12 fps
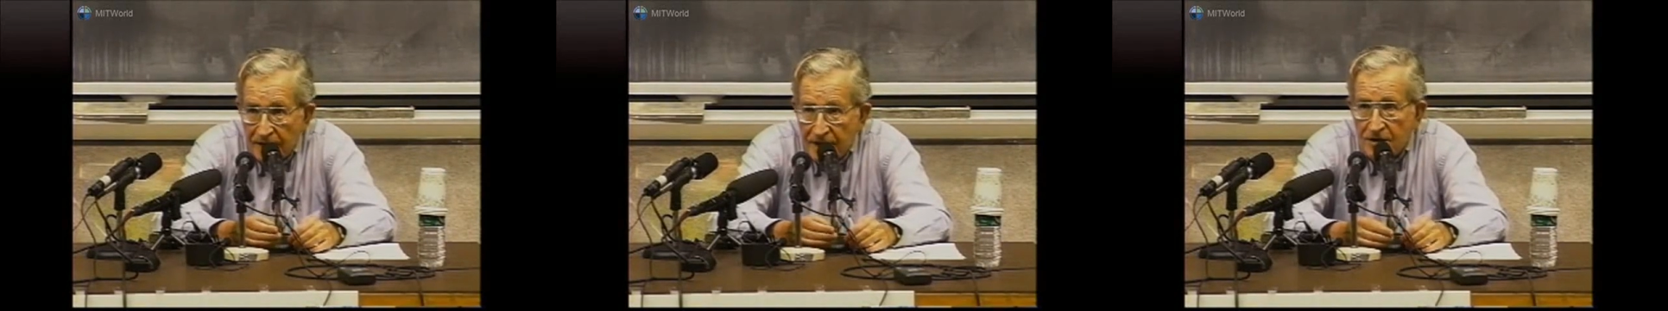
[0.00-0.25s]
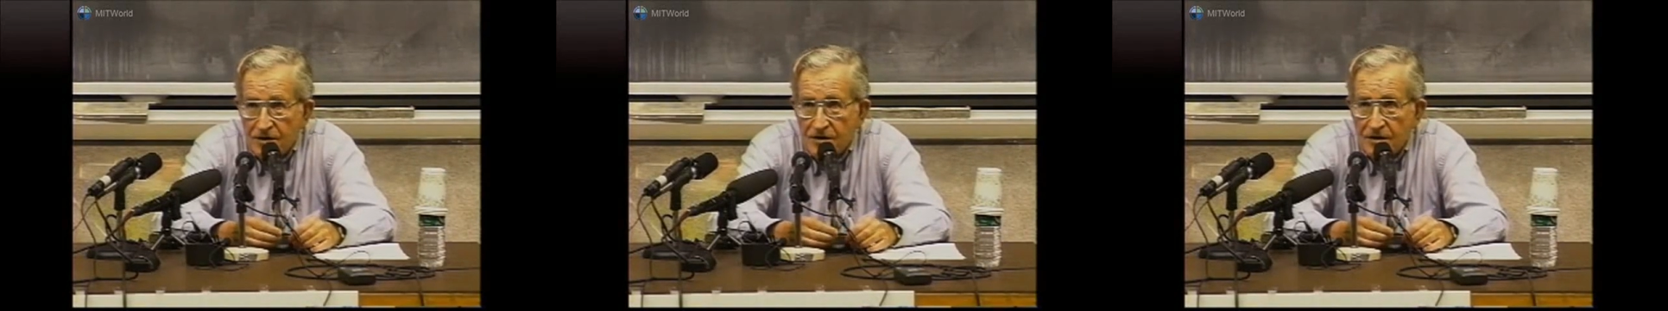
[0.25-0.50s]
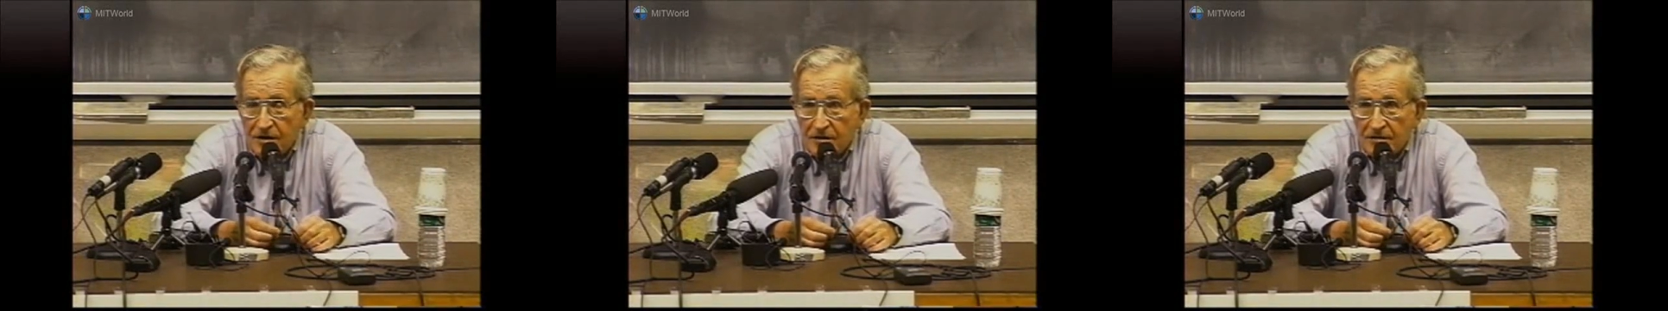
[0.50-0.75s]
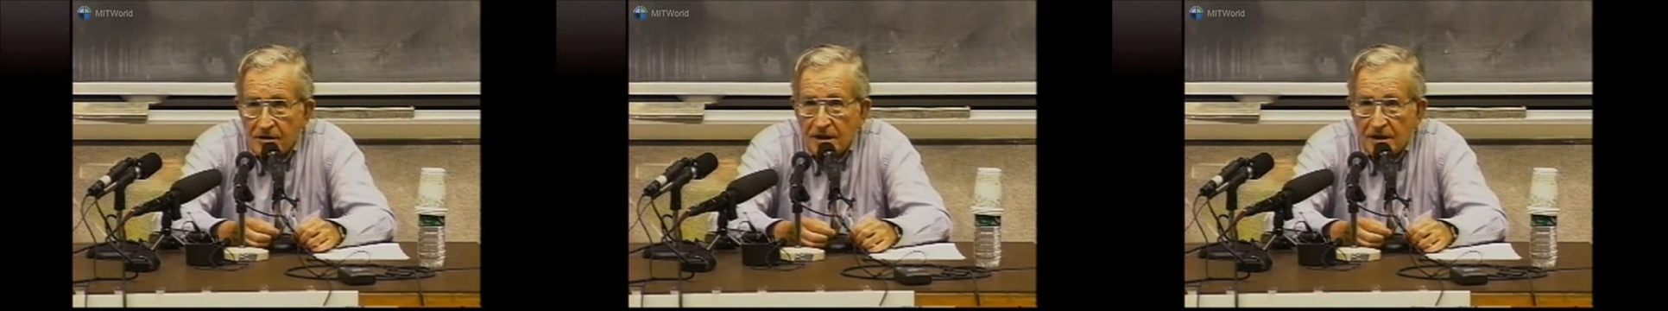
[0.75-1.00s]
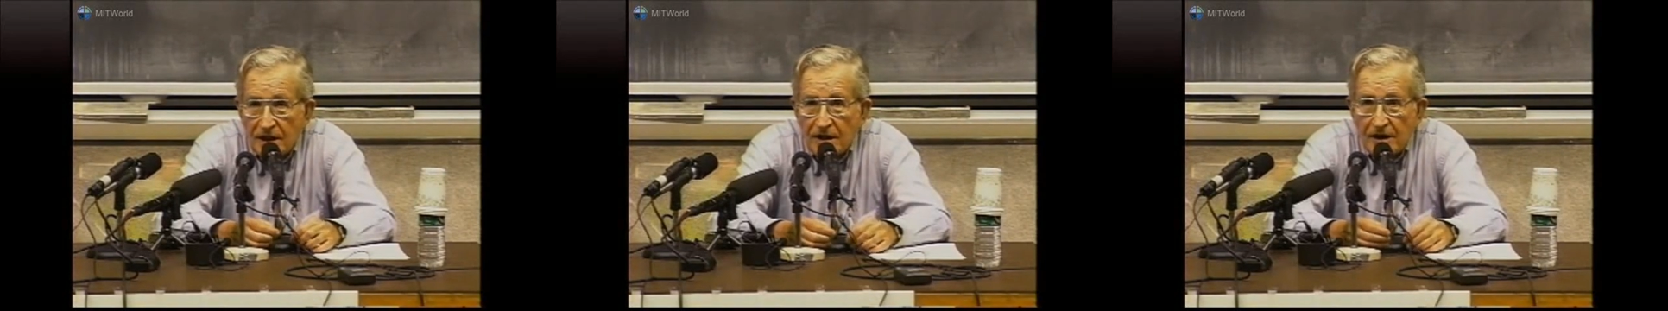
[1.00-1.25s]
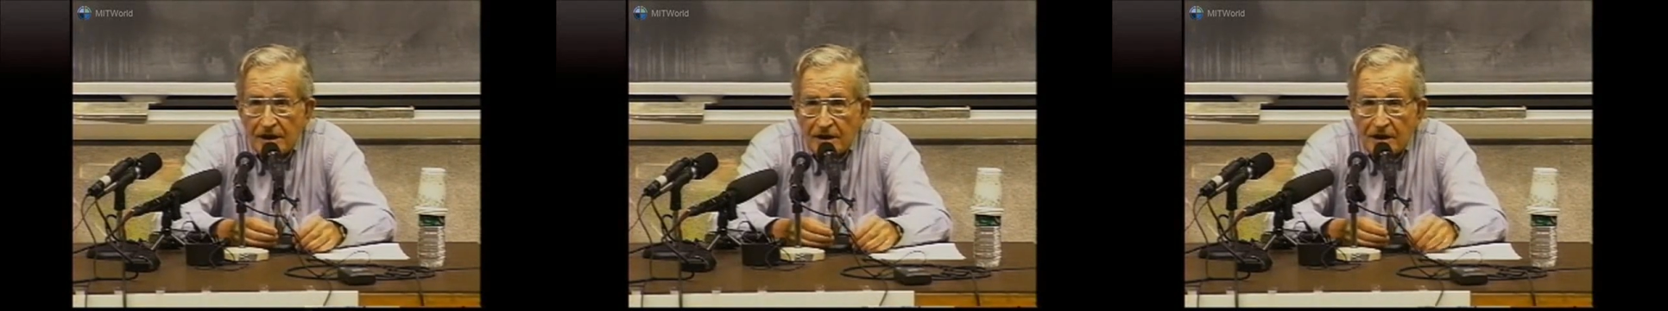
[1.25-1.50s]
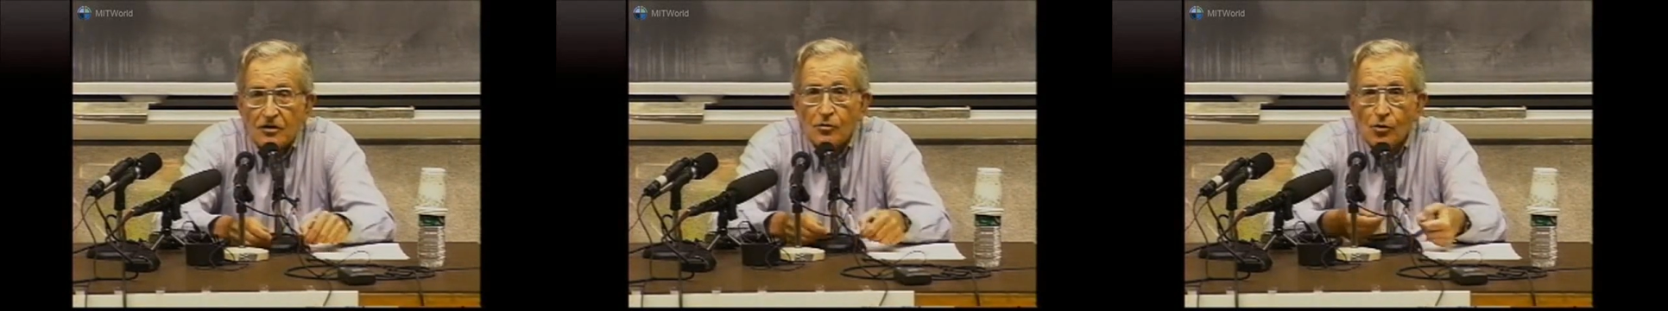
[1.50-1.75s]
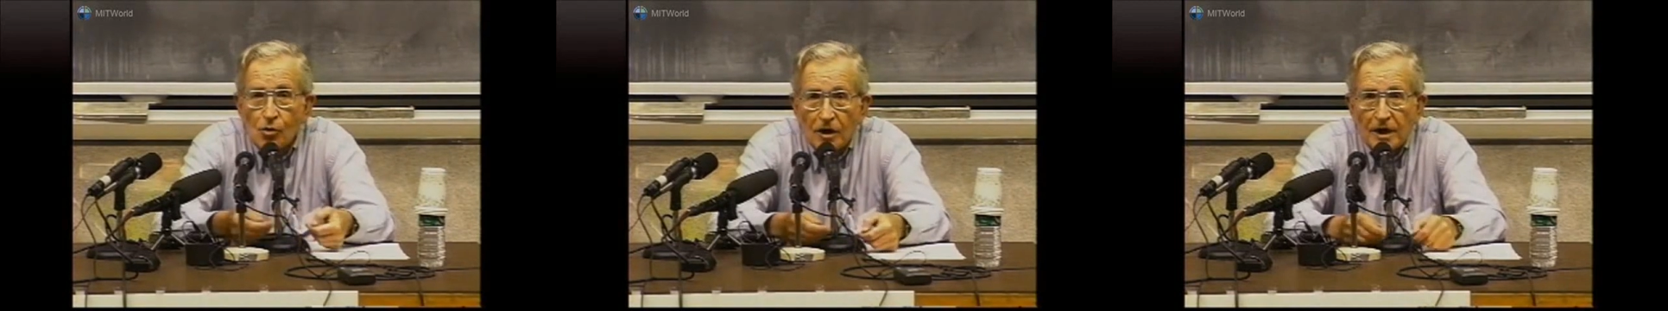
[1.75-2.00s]
20 years ago, declaring
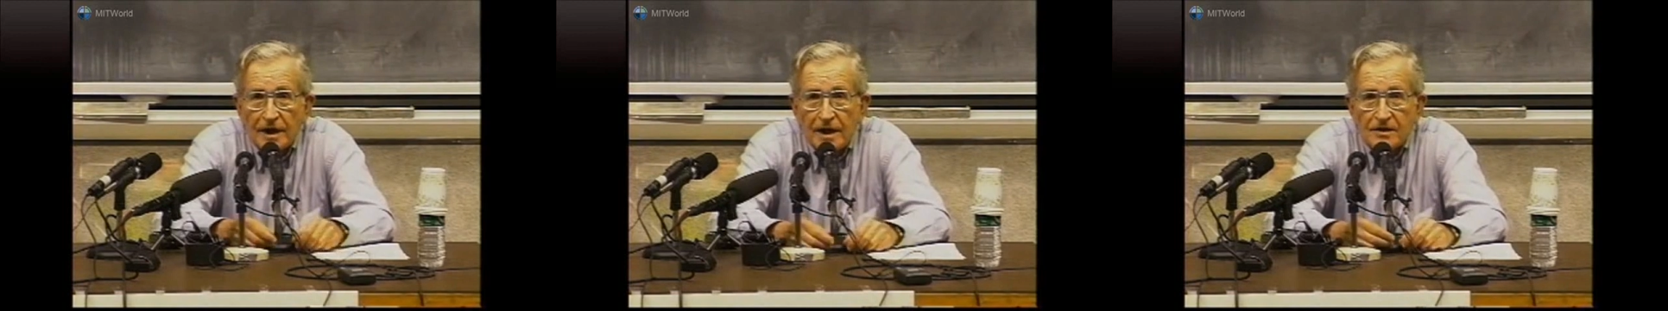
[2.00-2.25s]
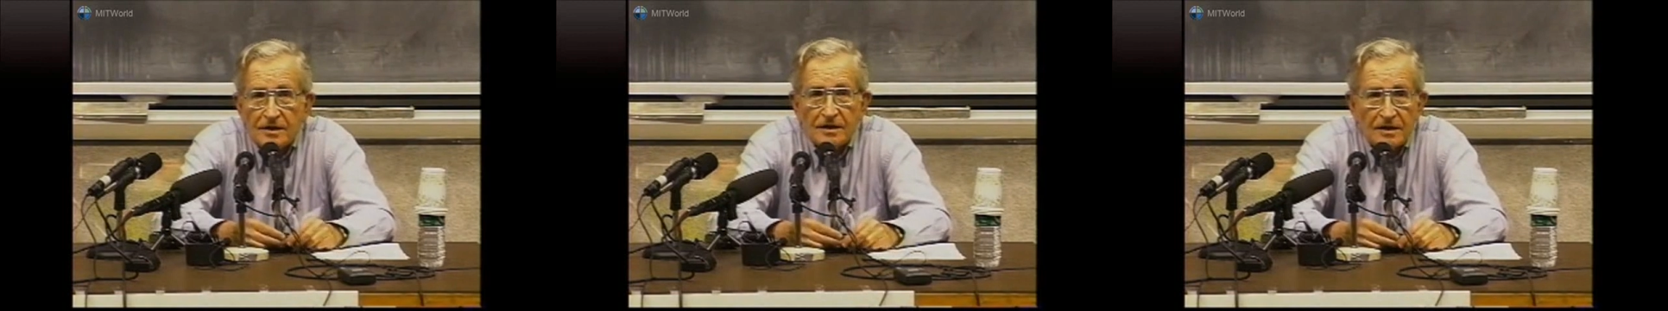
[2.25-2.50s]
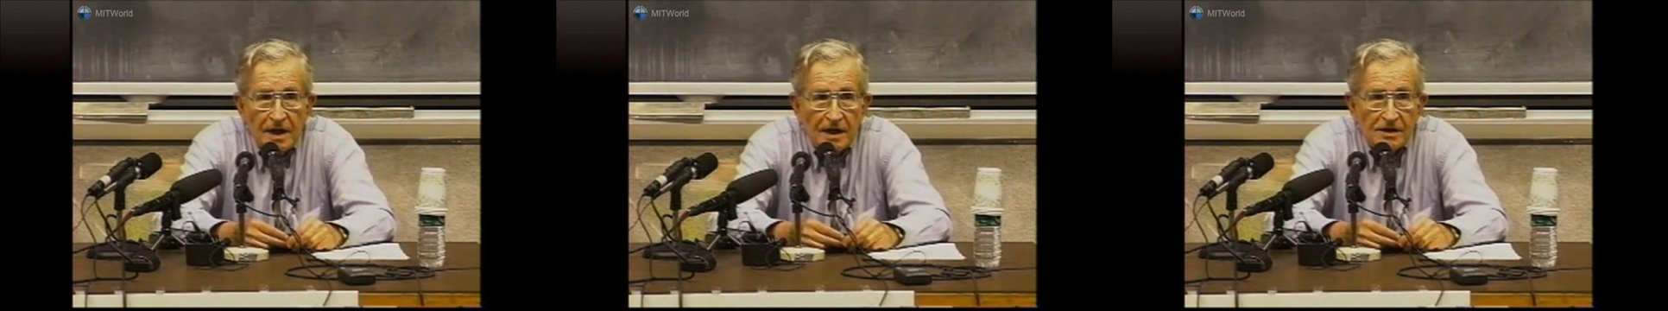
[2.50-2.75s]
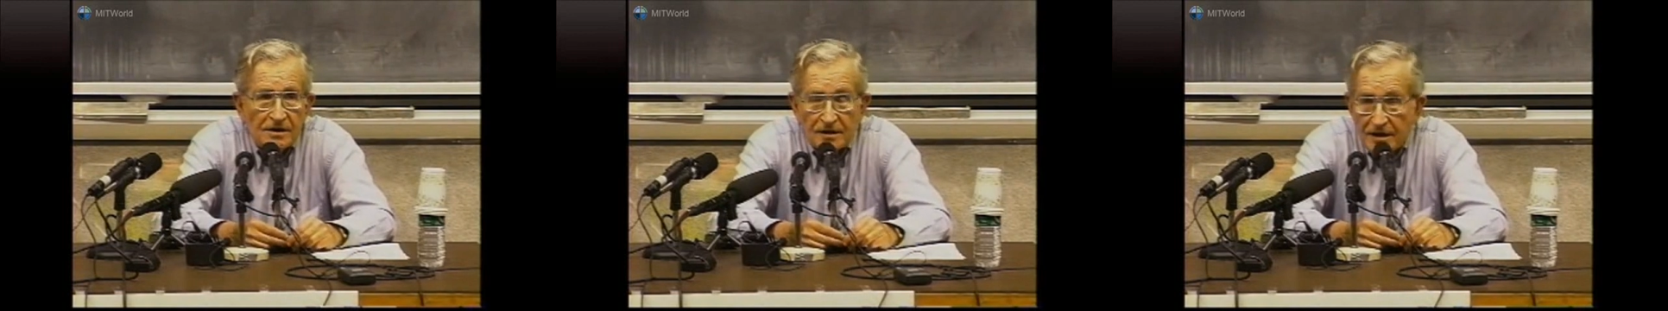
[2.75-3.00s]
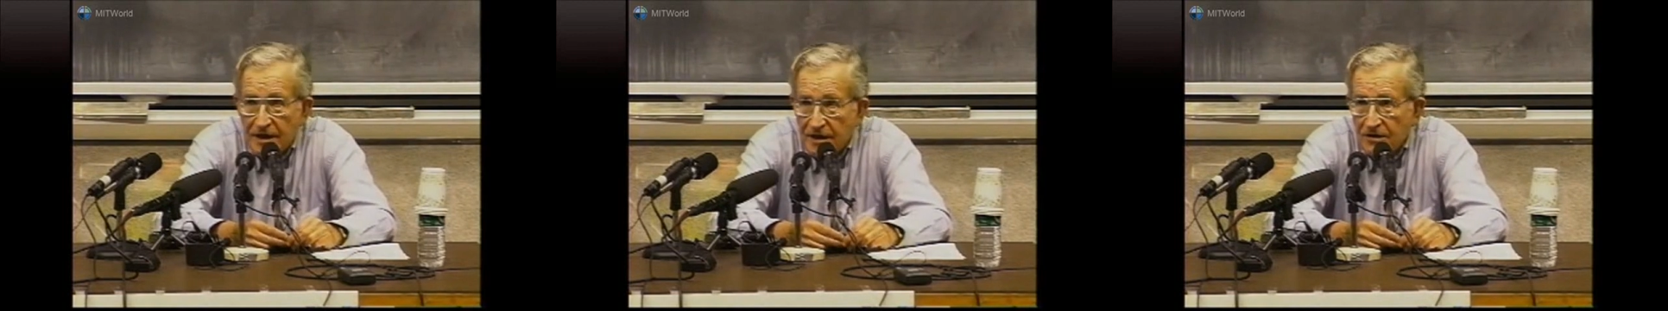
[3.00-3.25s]
that the war against international